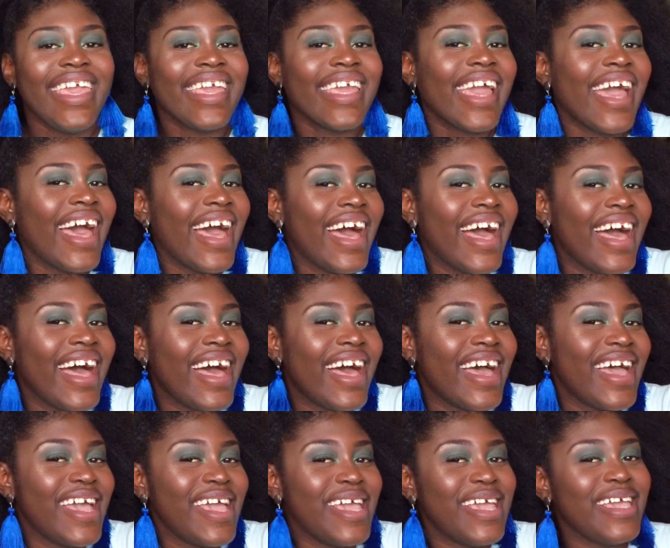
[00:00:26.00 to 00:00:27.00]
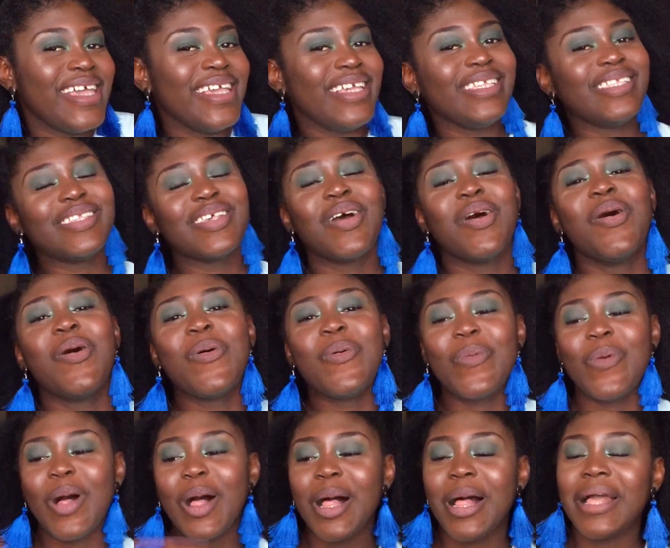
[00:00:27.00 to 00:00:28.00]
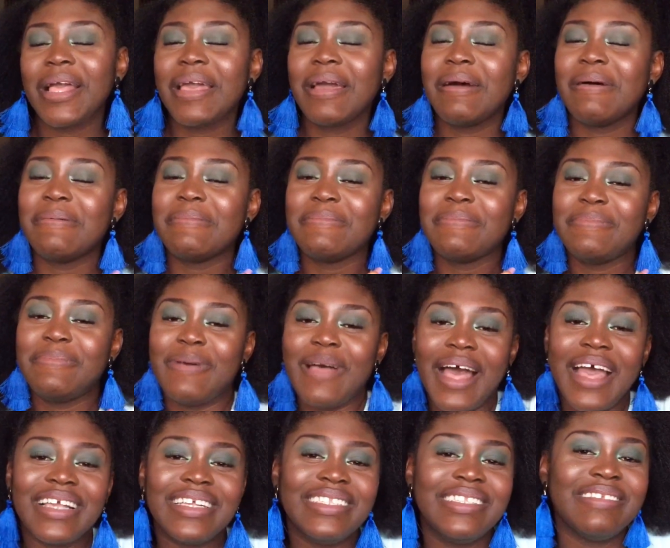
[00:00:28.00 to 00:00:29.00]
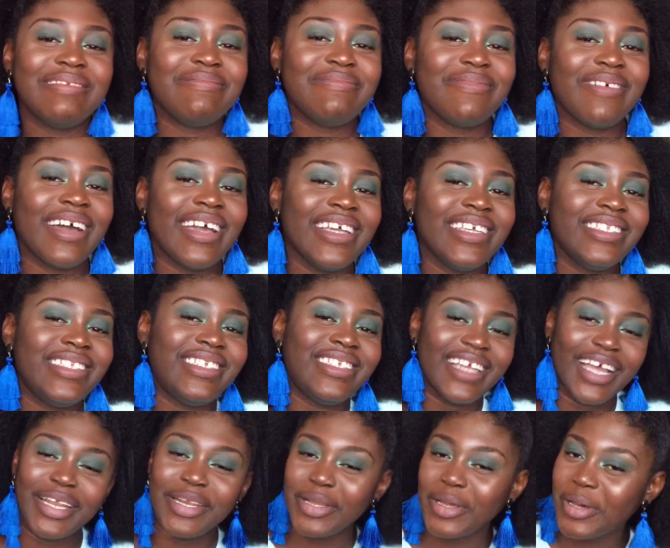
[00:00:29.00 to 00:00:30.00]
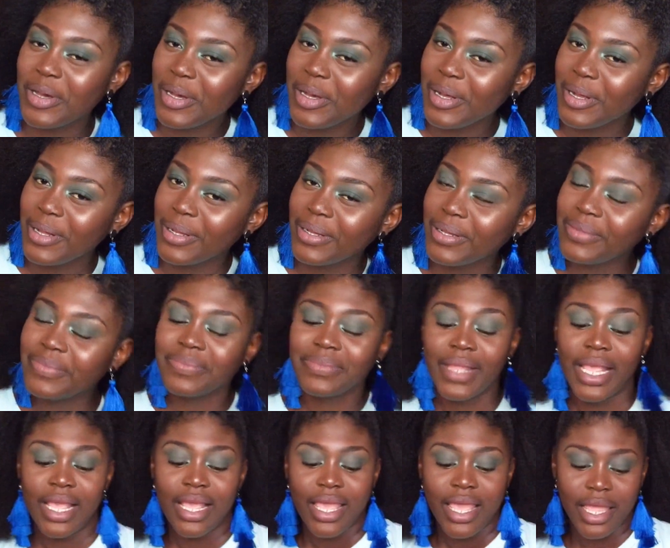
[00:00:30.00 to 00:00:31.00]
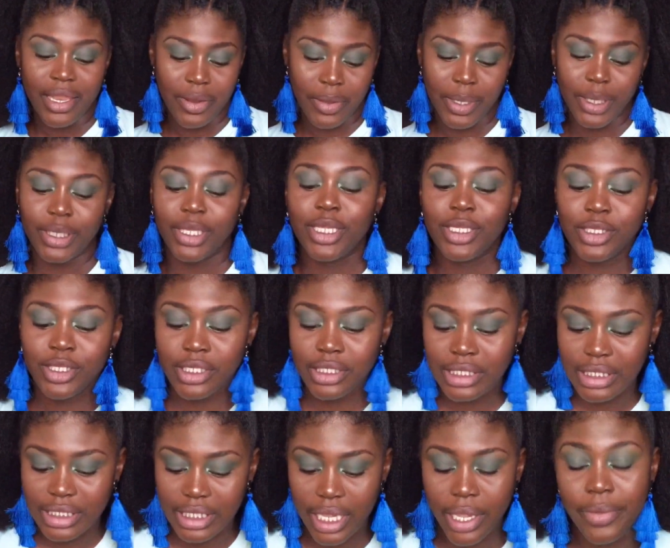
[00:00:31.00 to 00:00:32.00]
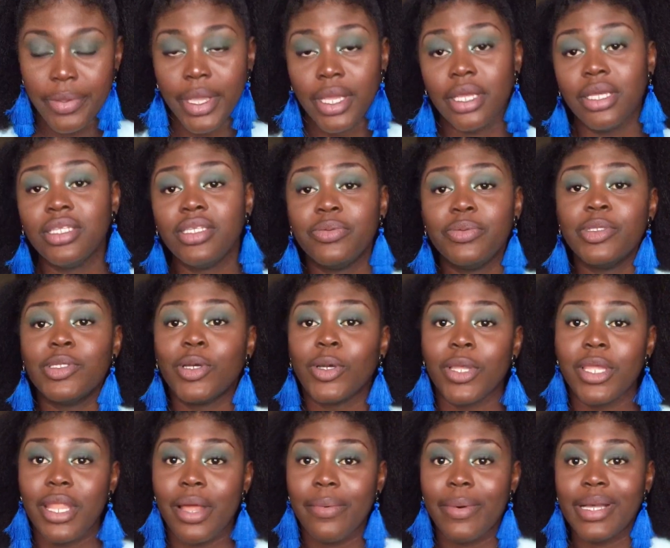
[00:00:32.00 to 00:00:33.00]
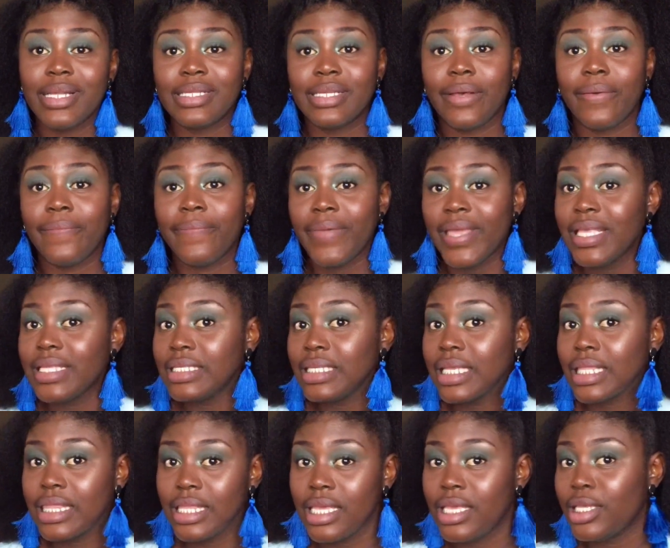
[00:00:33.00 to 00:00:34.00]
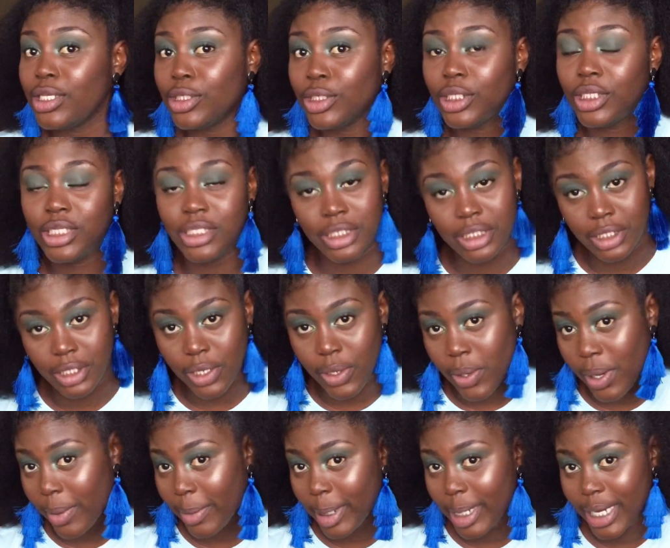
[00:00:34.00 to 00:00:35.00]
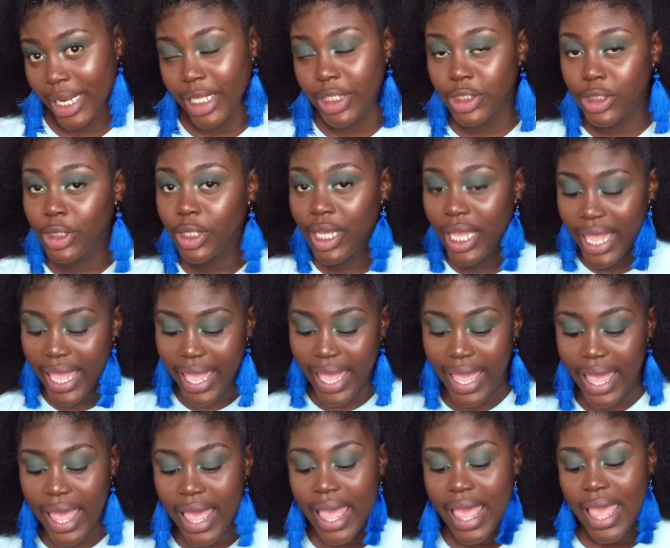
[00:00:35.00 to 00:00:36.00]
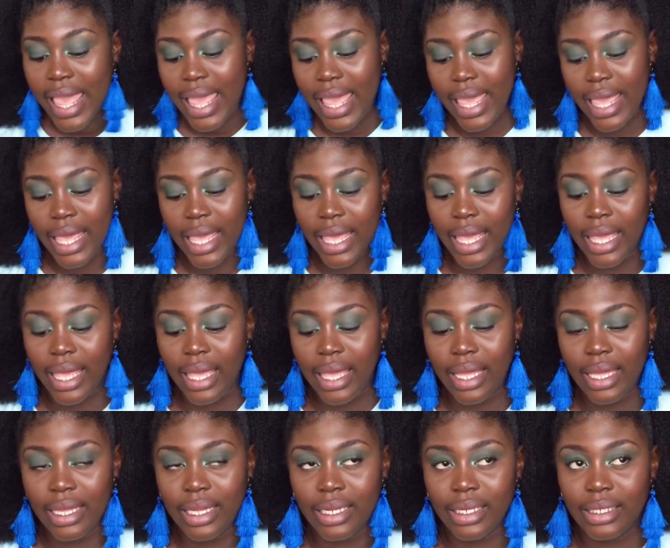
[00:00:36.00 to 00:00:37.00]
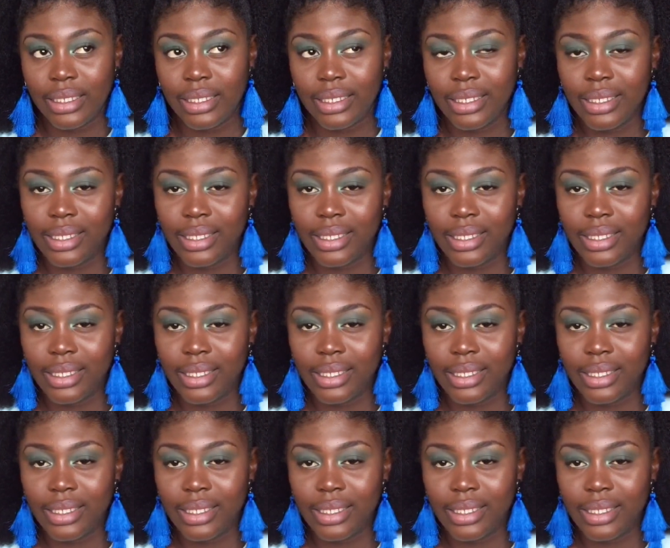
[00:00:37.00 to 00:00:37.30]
guys, welcome back to my channel. Anyway, so today we are going to be talking about some basic things you need to know about natural hair. And